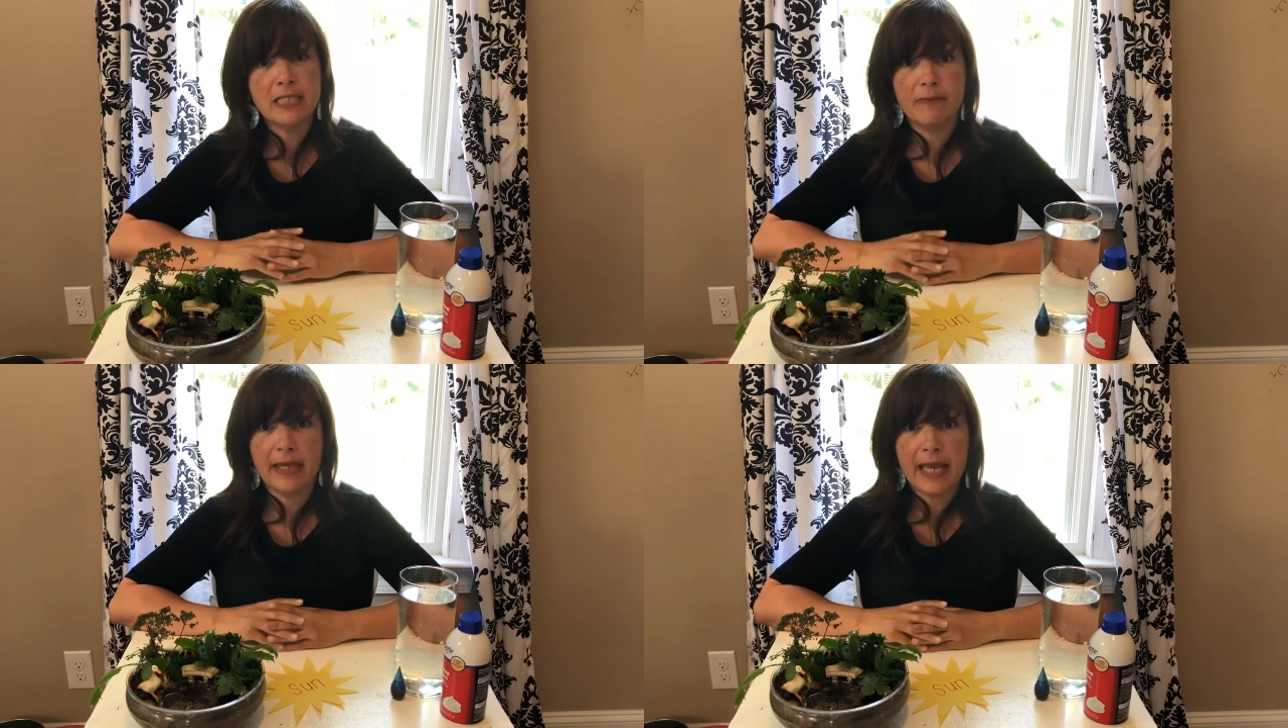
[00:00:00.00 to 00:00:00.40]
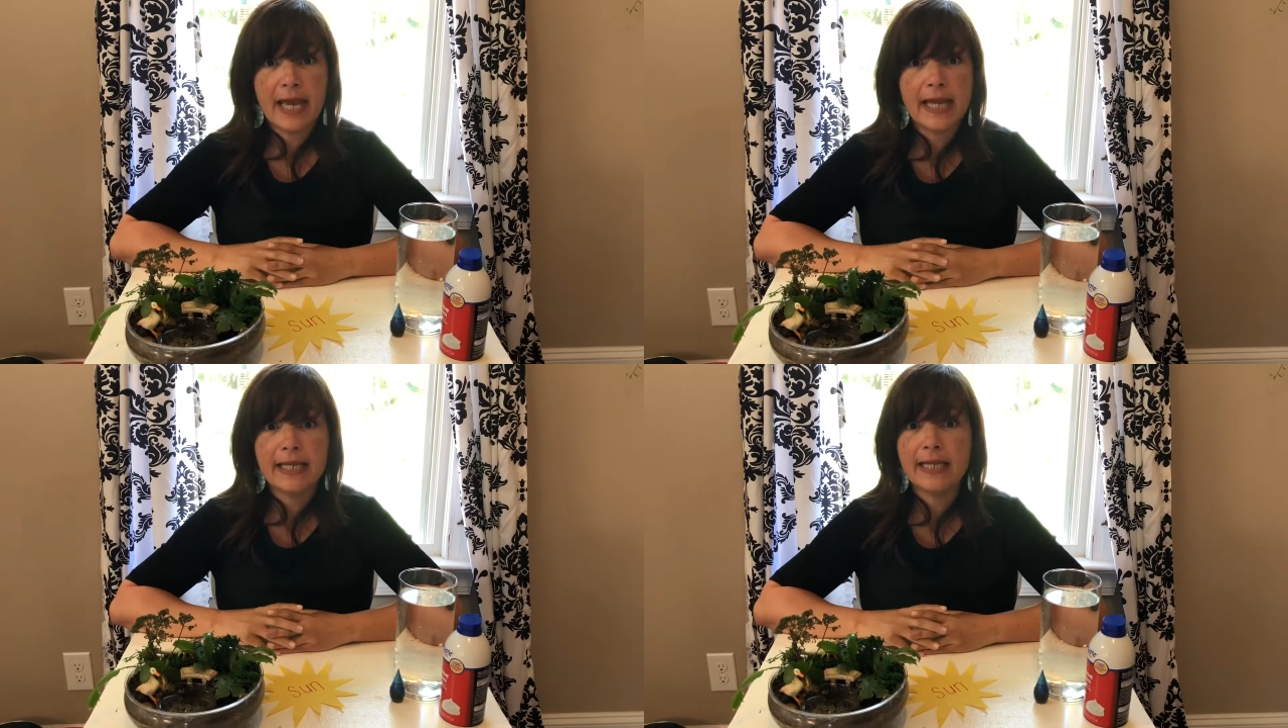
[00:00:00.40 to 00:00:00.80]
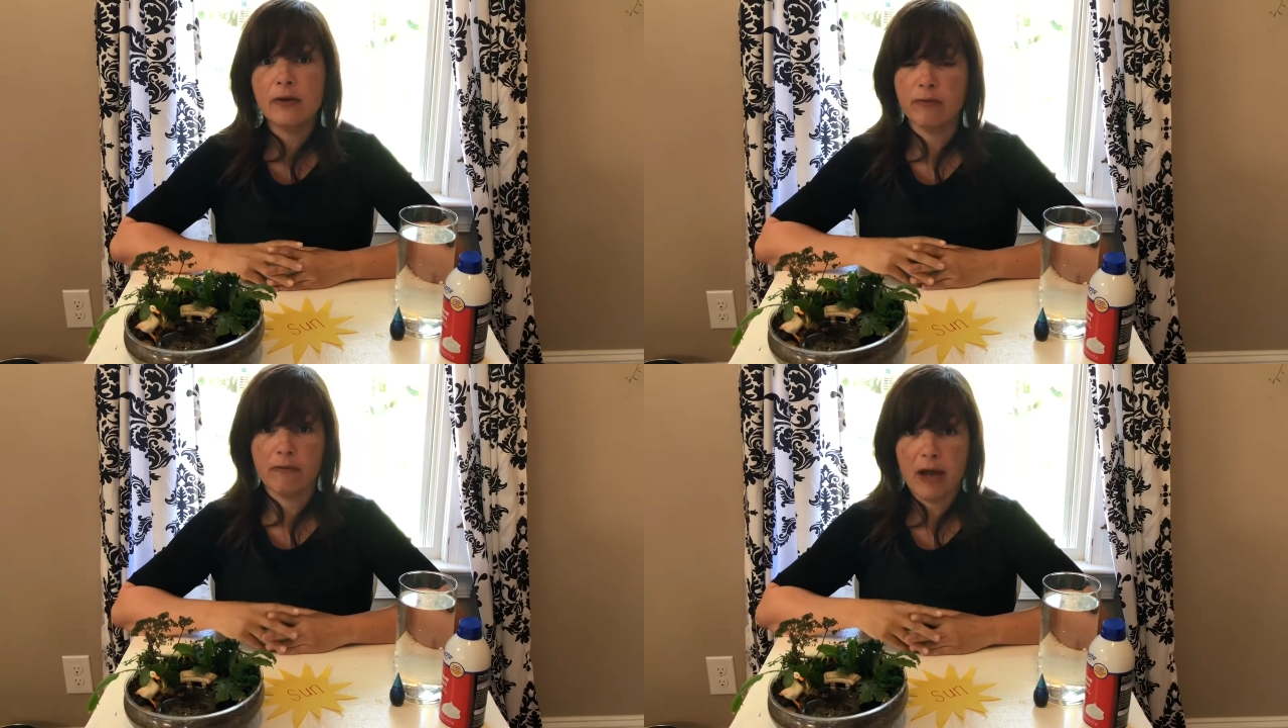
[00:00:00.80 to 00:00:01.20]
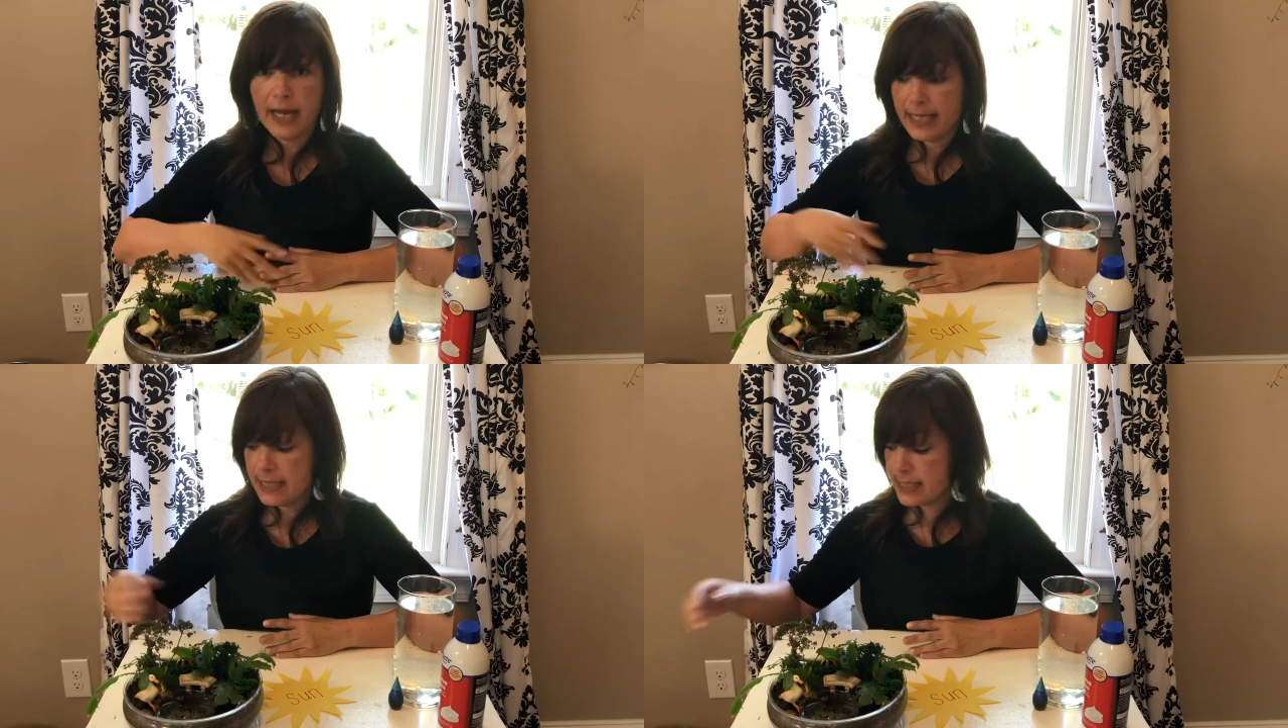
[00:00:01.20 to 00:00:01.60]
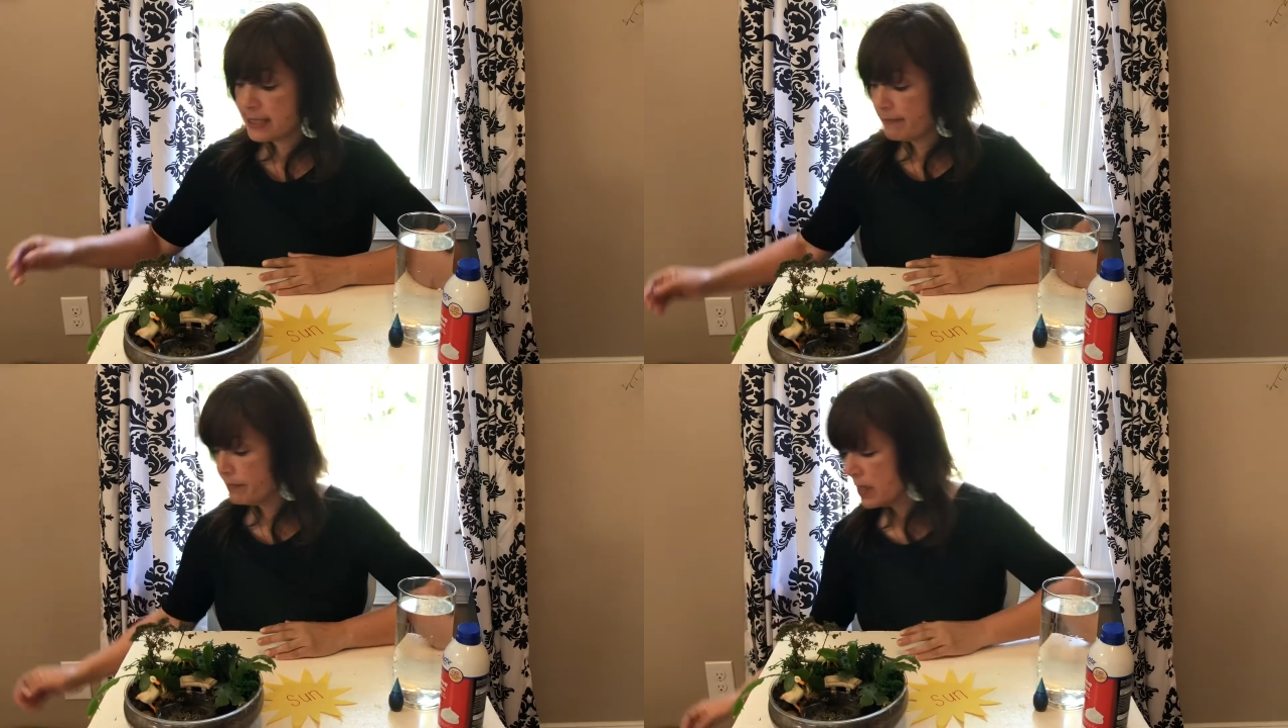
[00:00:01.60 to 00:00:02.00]
spaghetti or
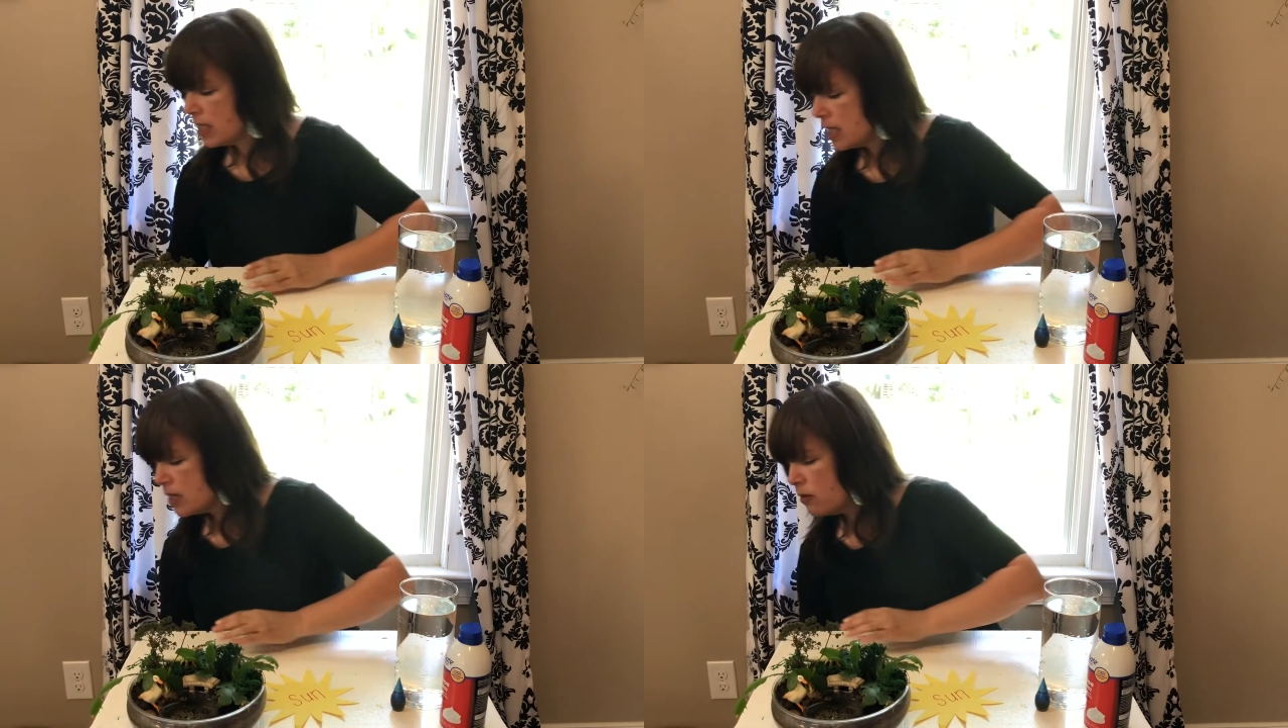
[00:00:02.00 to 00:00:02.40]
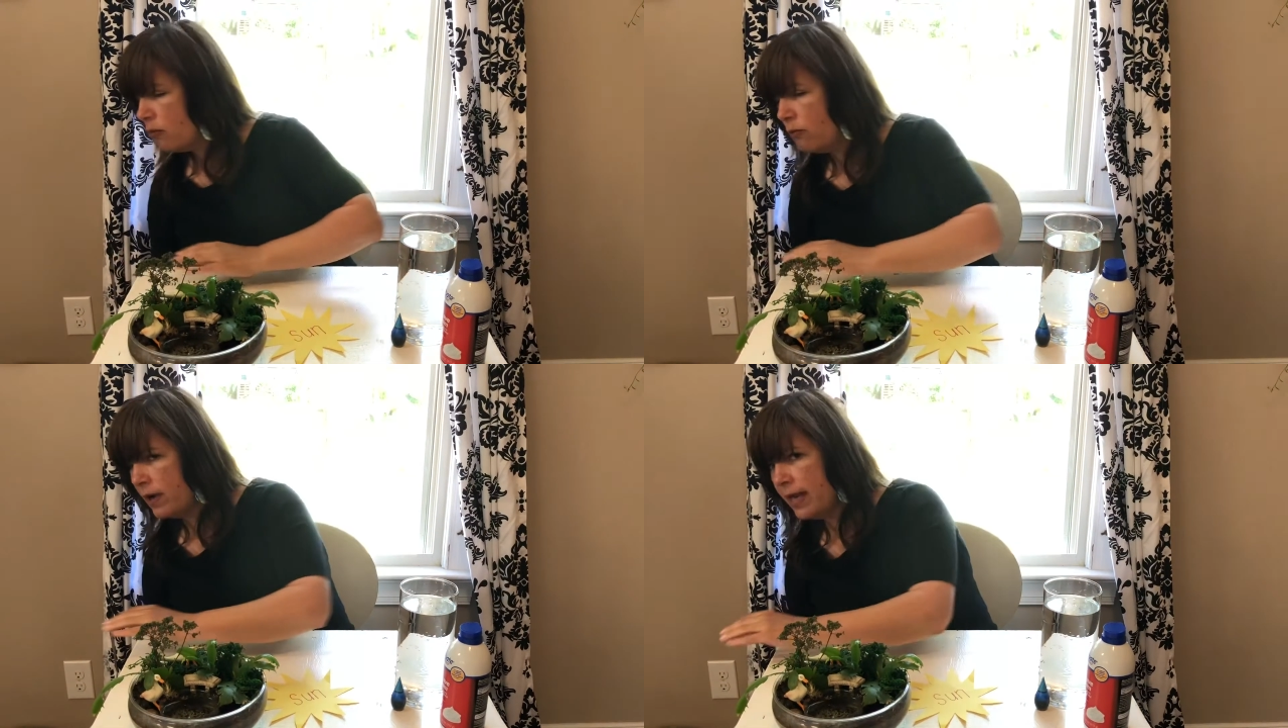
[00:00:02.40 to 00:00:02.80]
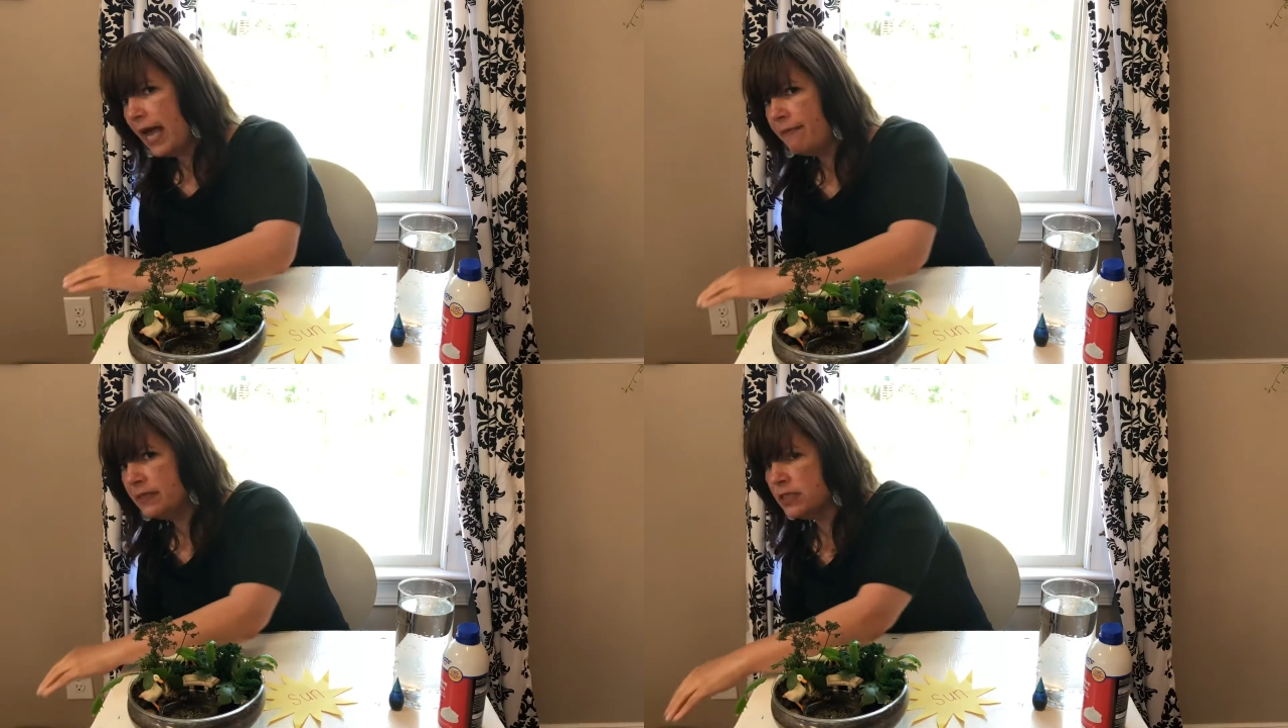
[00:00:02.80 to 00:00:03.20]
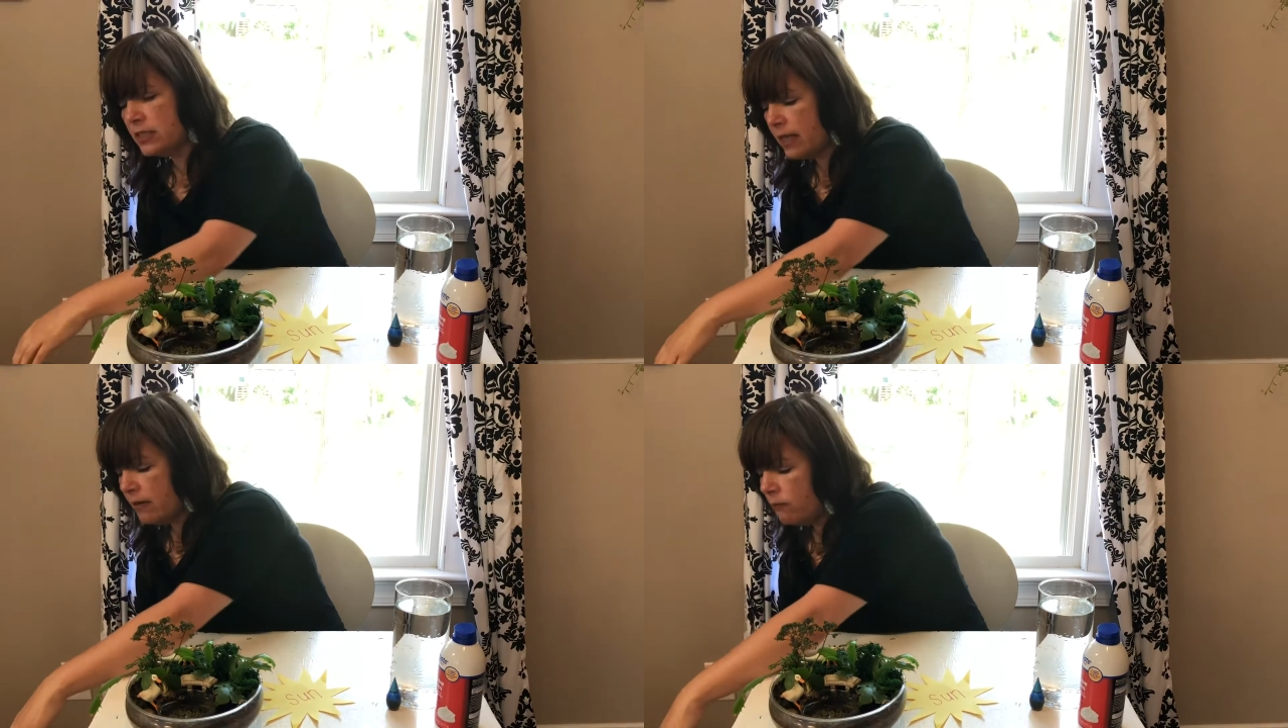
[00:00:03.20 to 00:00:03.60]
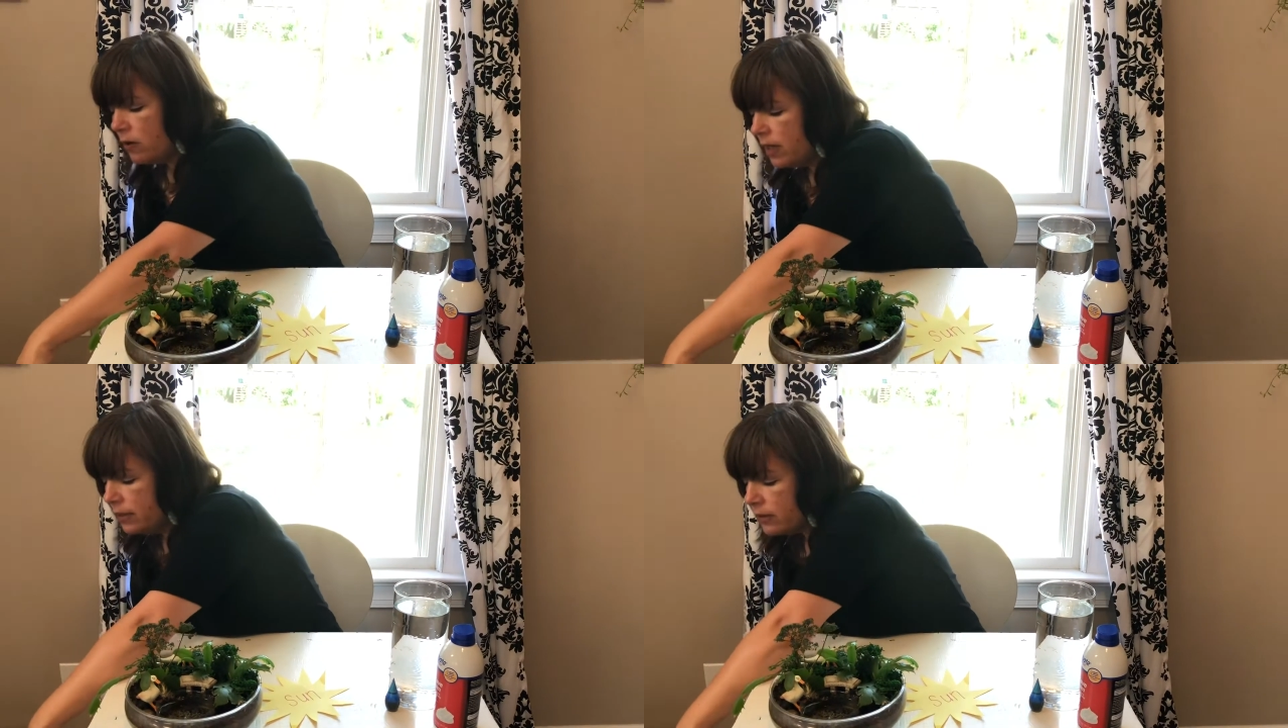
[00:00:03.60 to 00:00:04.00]
rice, what happens to that
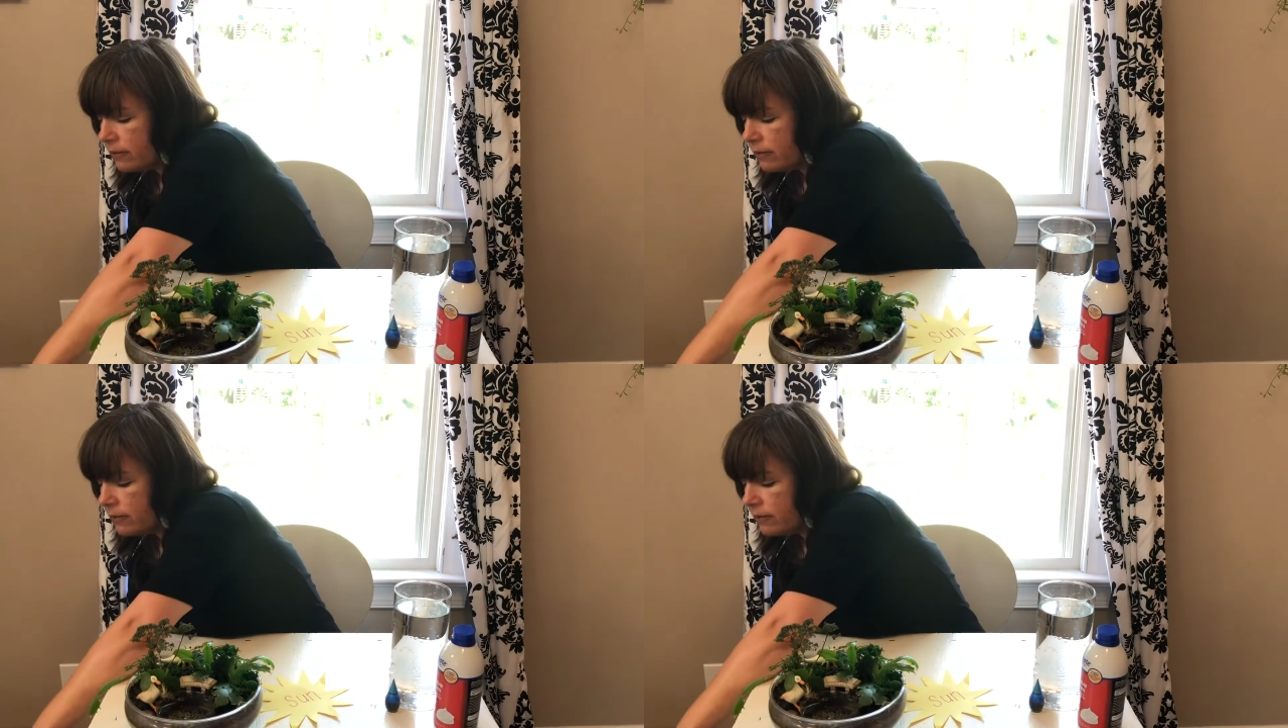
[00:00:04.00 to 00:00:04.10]
water?